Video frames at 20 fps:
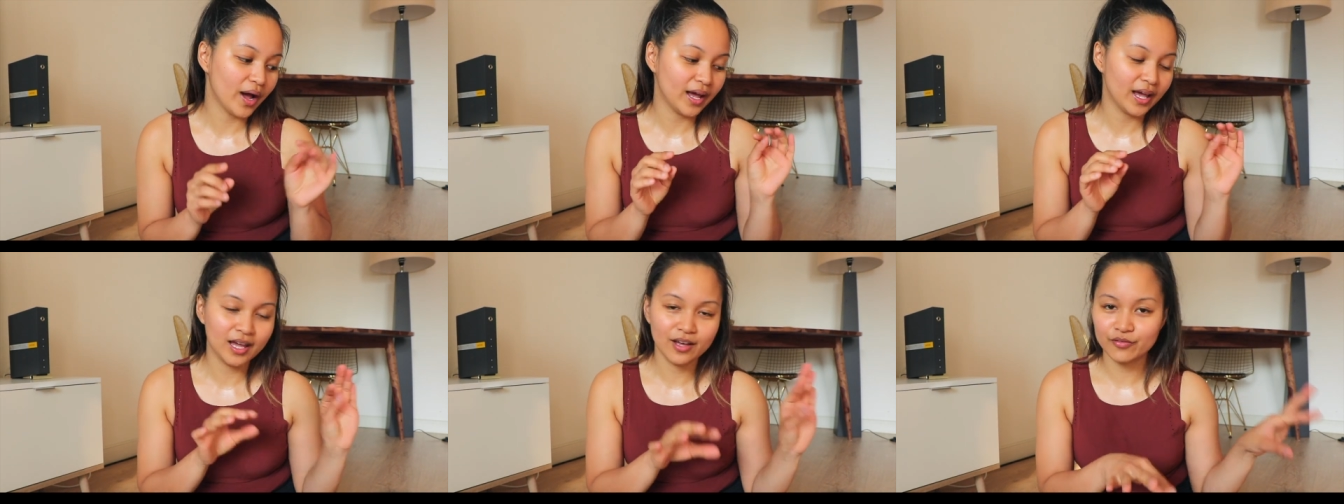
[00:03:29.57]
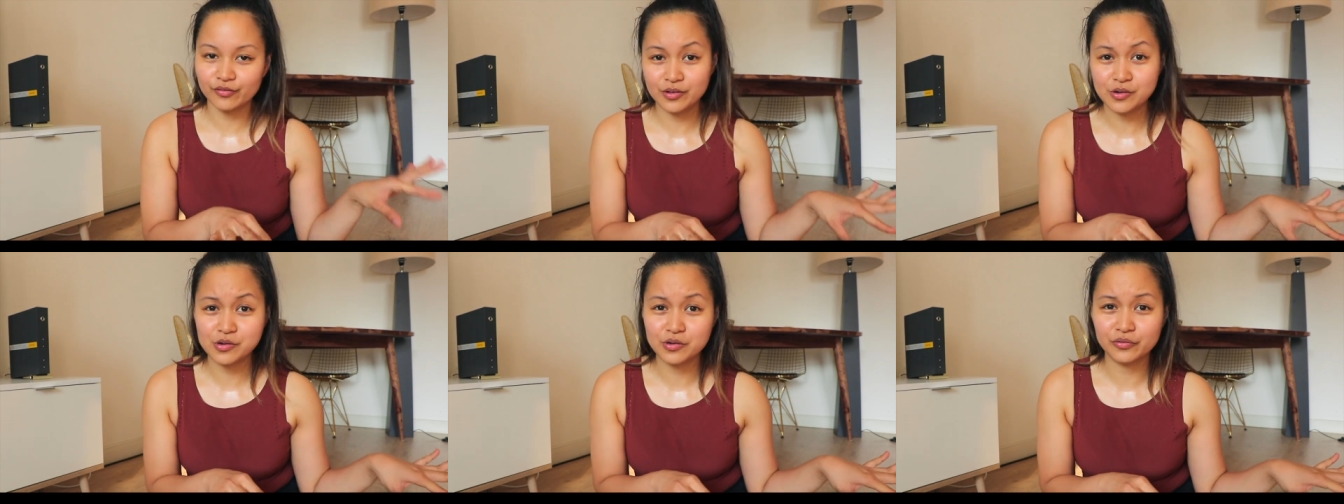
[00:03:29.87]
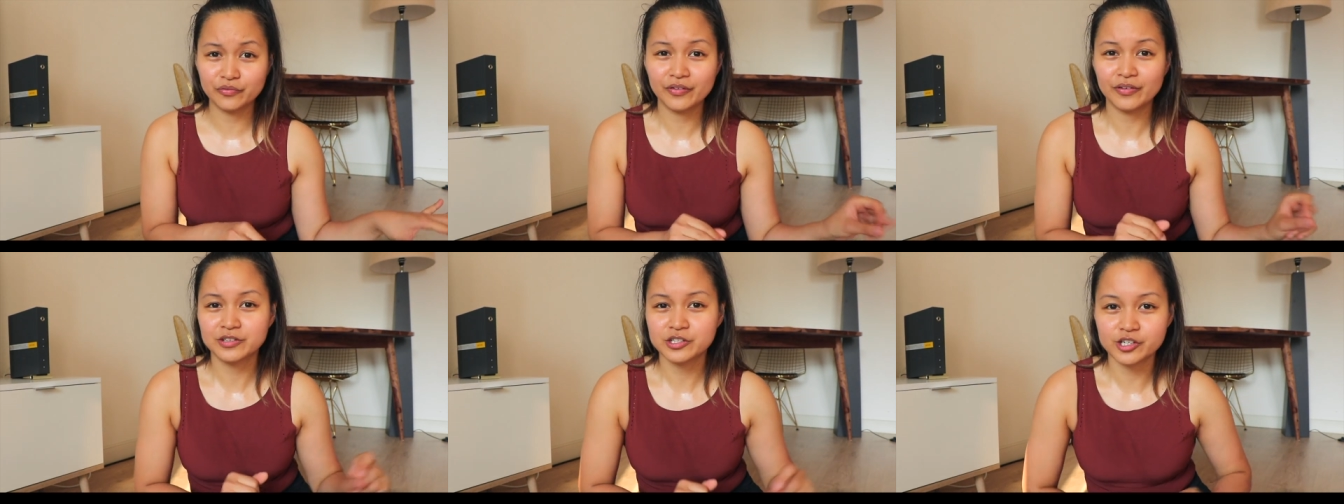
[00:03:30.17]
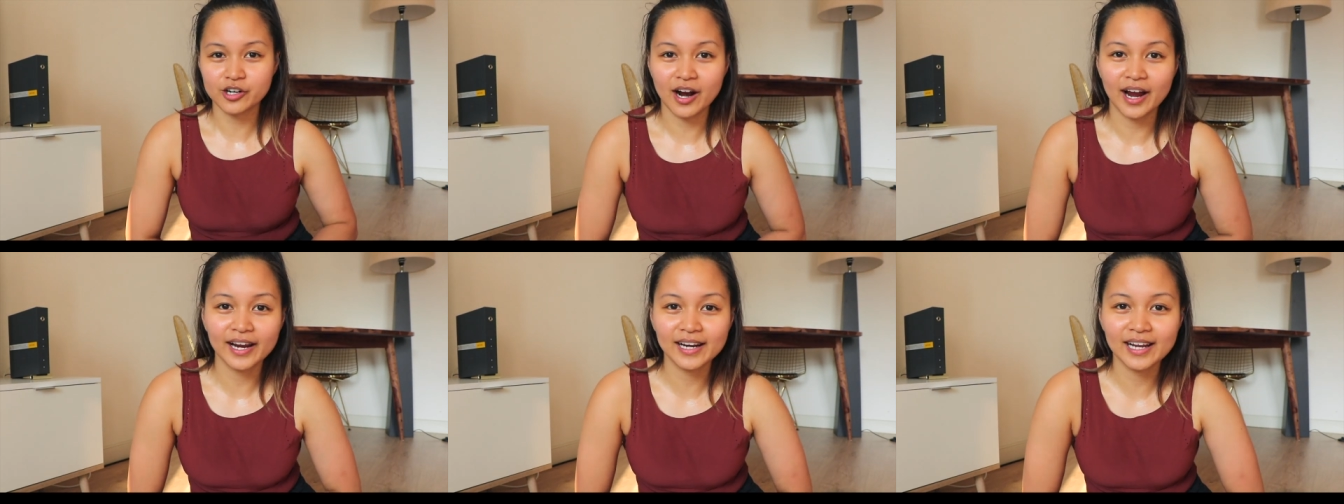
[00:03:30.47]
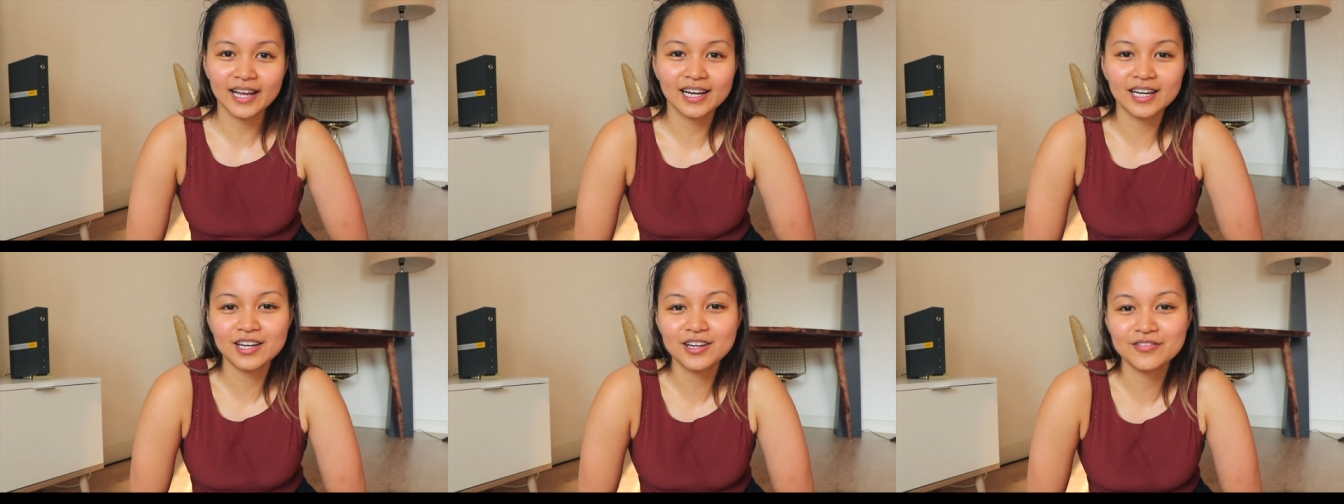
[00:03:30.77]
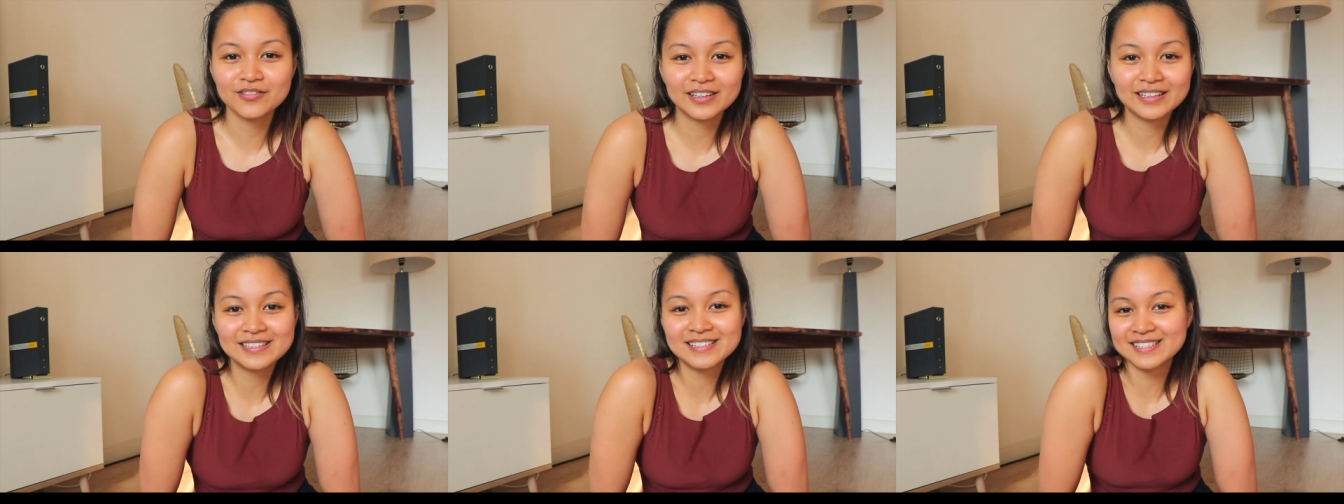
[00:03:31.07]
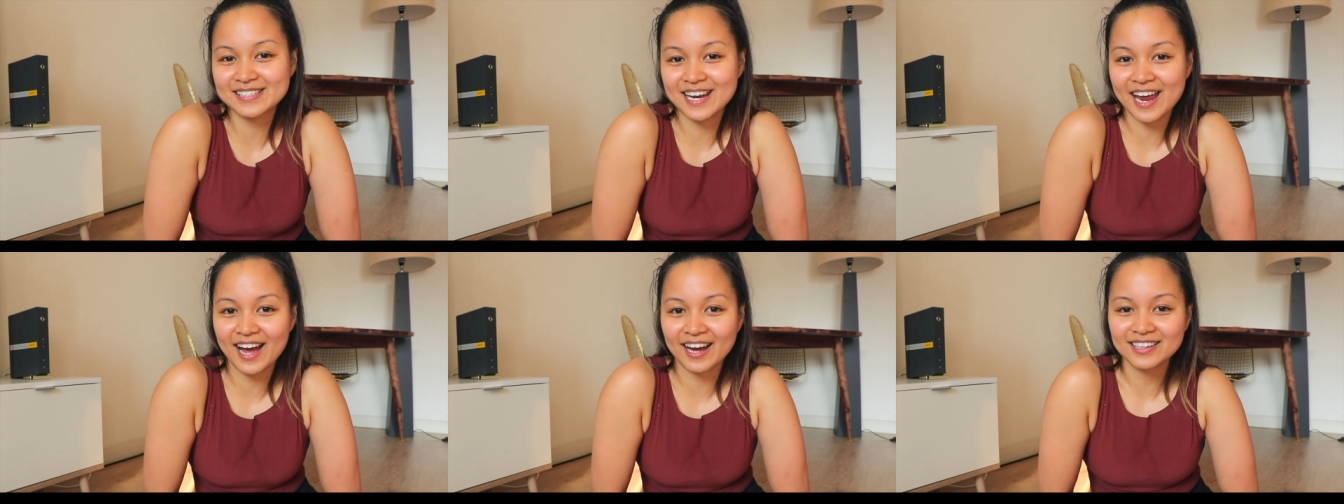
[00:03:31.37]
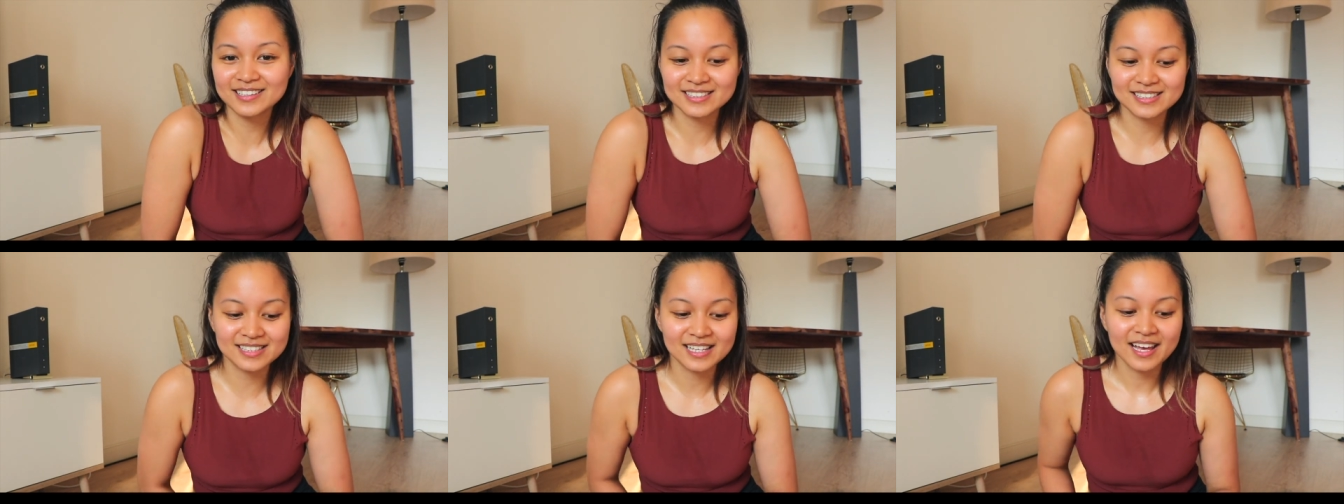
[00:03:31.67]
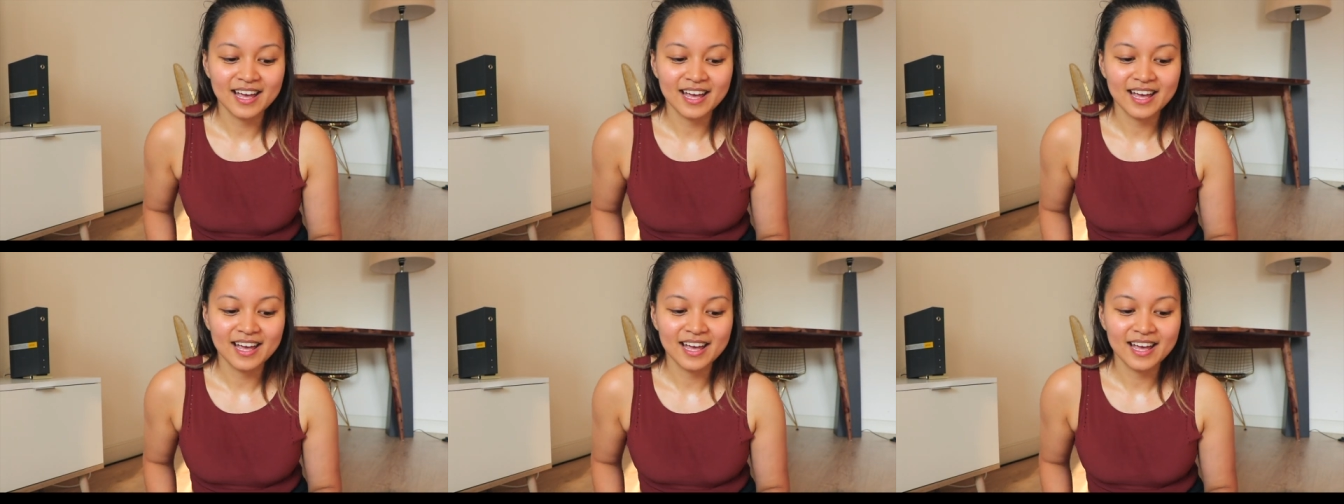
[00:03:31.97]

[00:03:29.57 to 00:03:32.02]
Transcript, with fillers: if you've tried any of these snacks